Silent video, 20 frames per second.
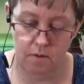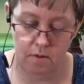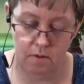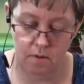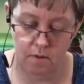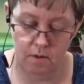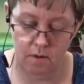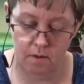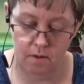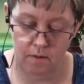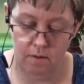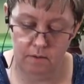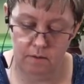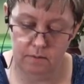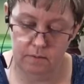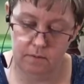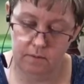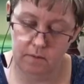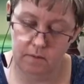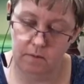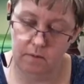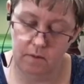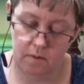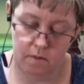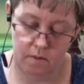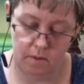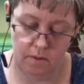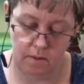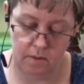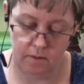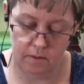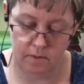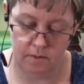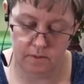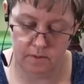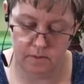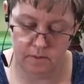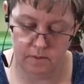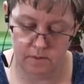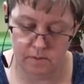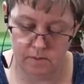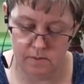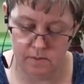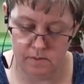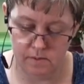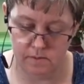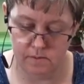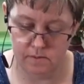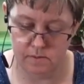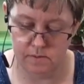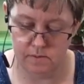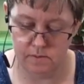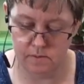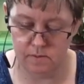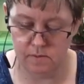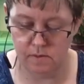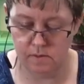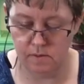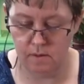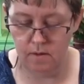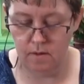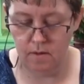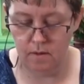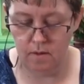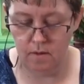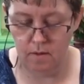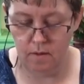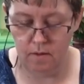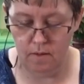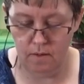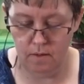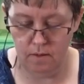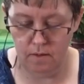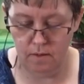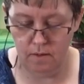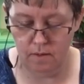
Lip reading: Nothing is said.